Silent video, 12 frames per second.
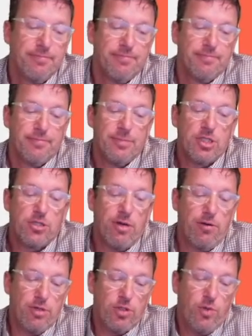And the square
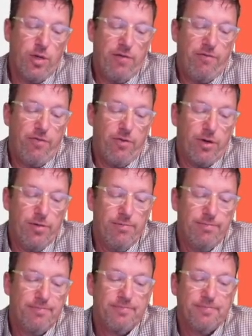root of 24,
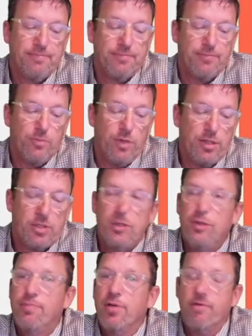what
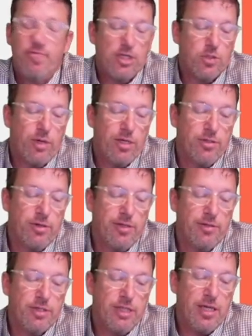two perfect squares are on
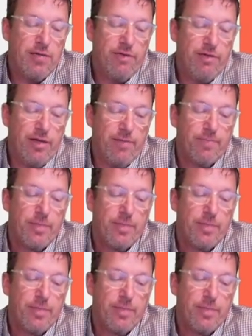either side of it?